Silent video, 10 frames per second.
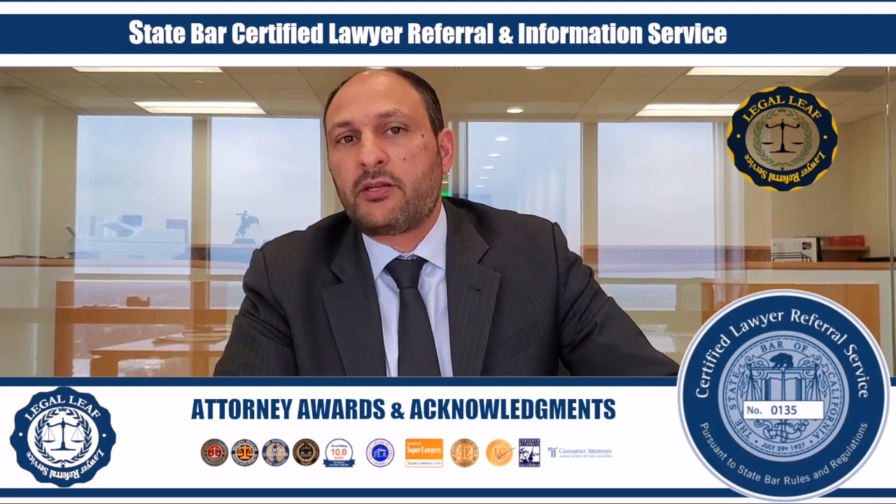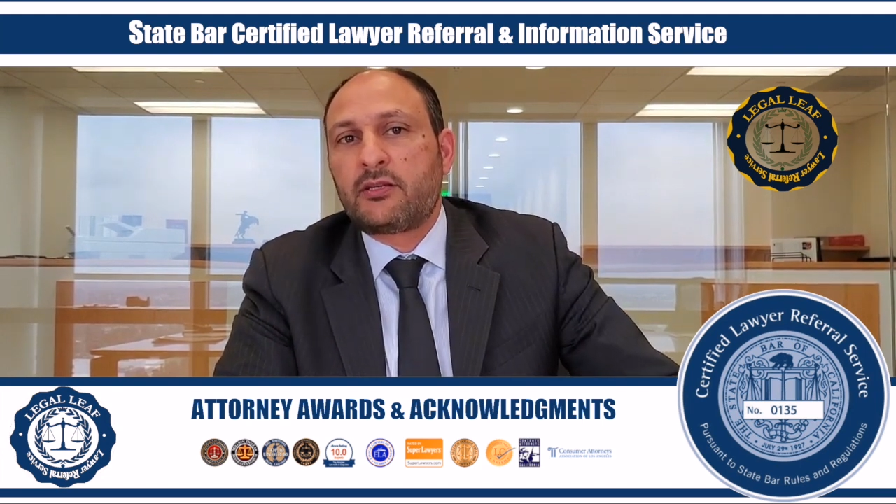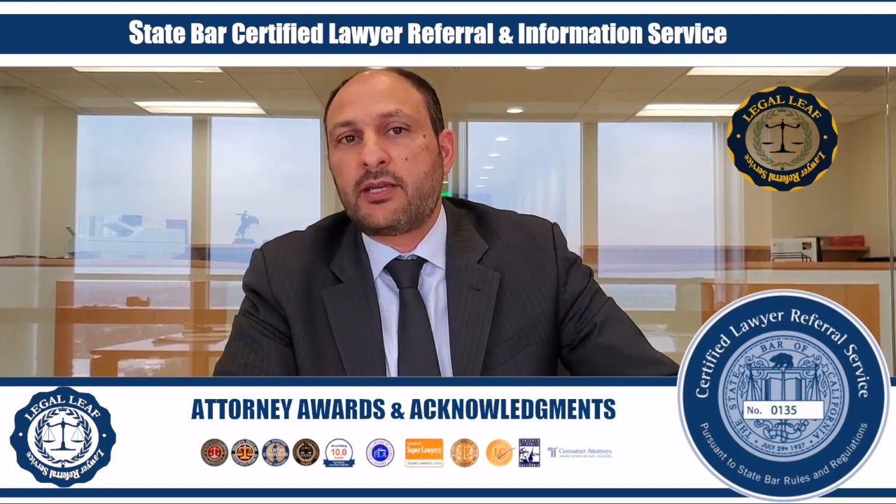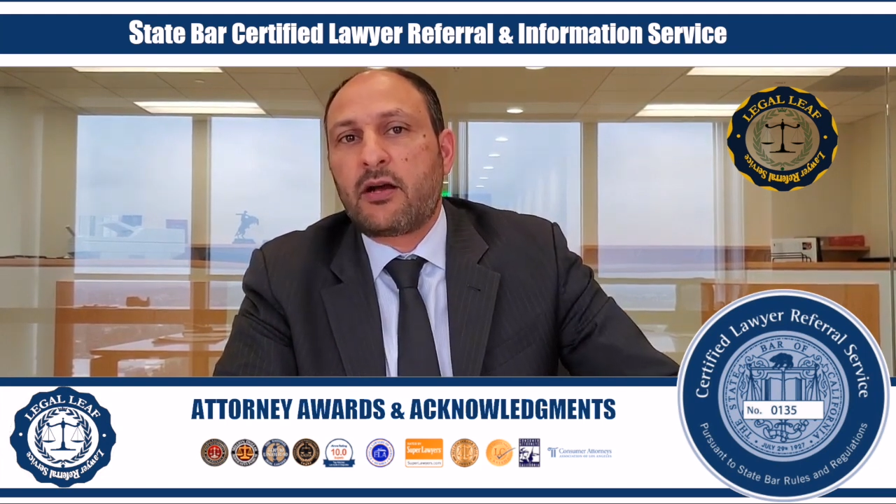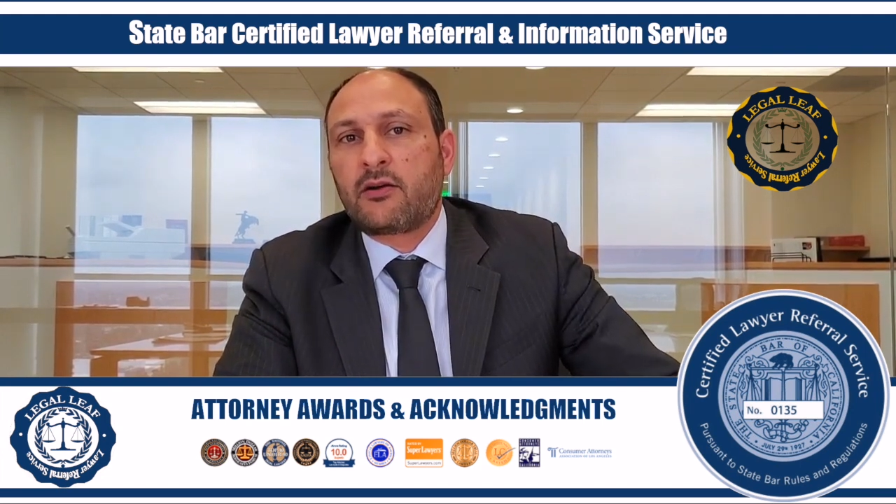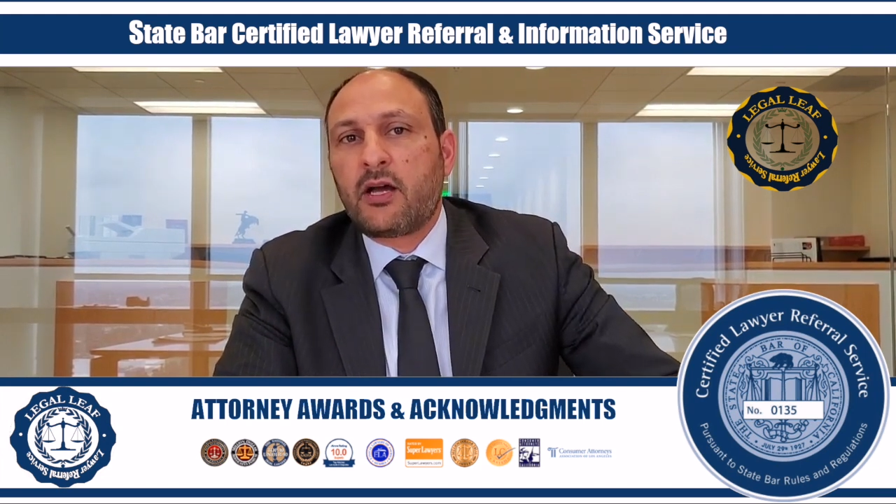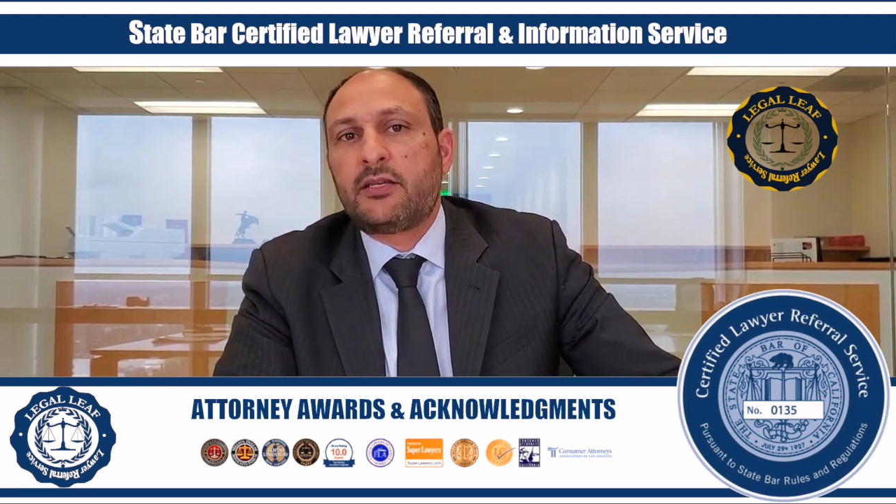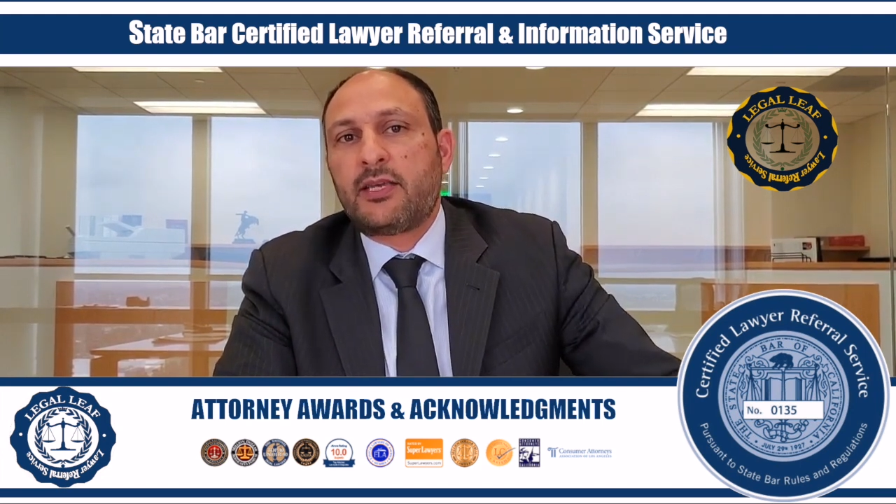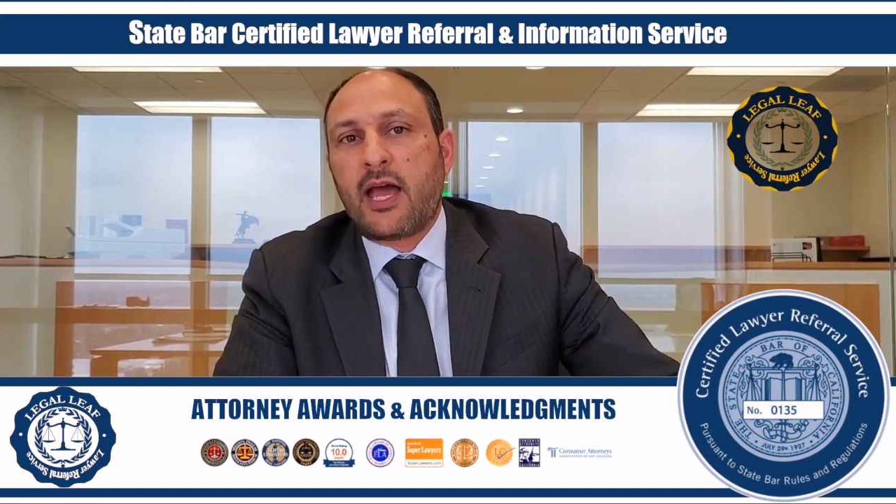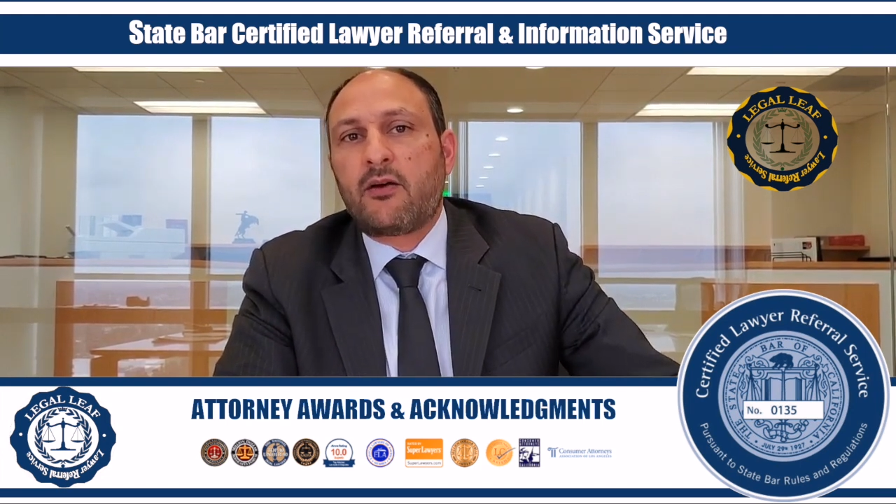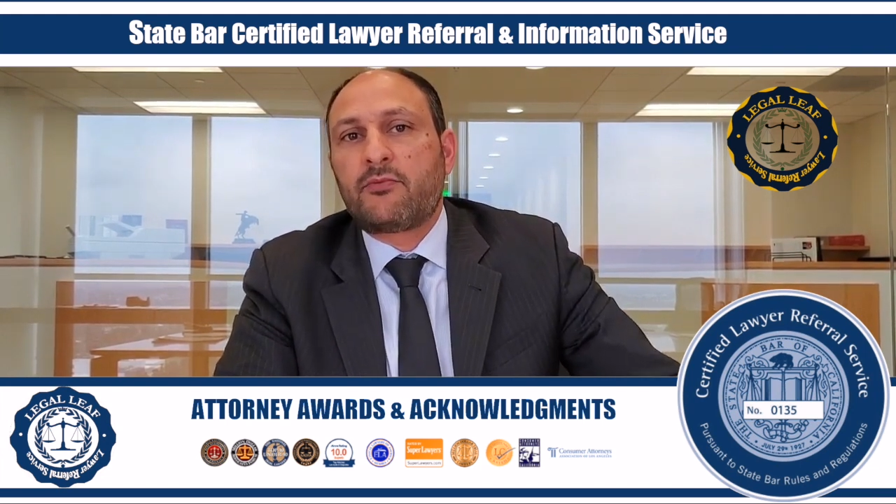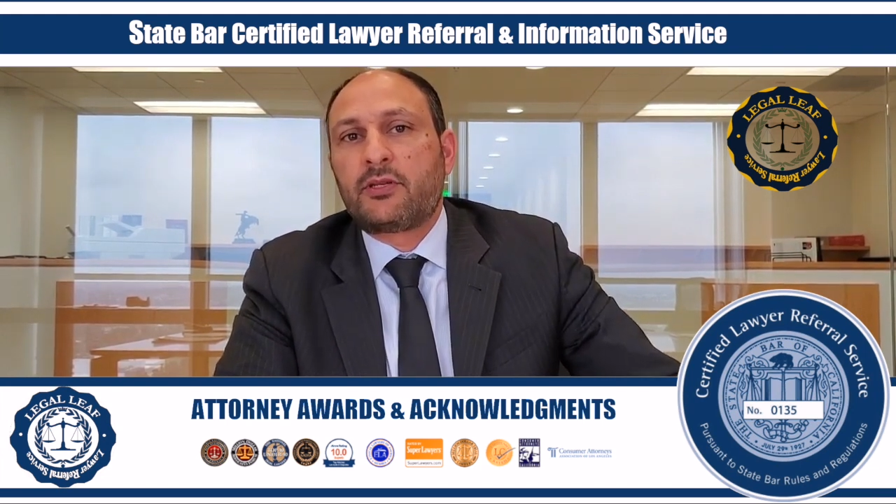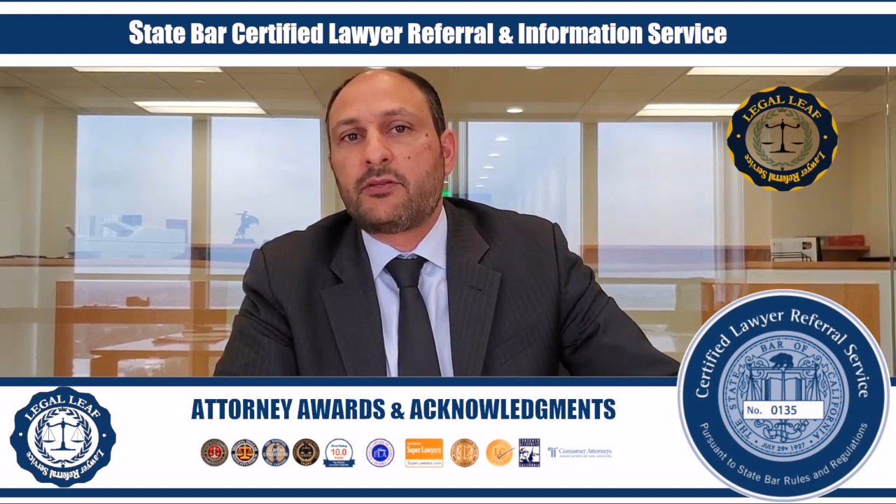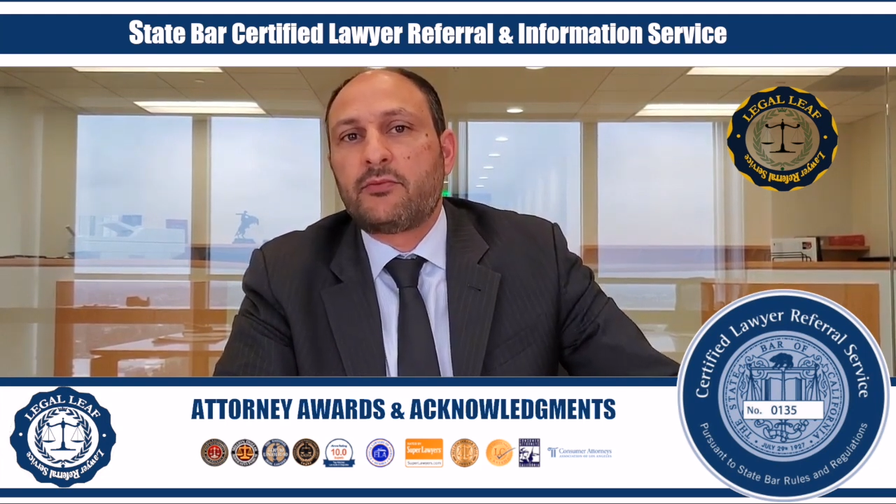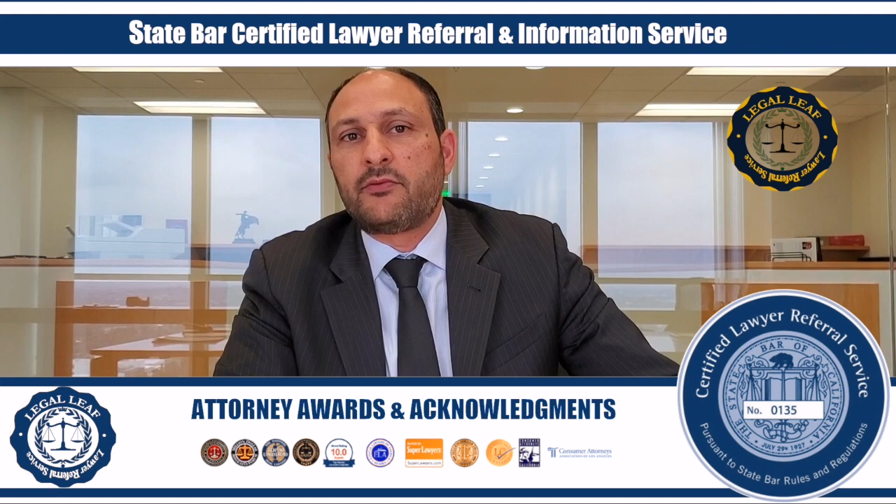is now cut down to,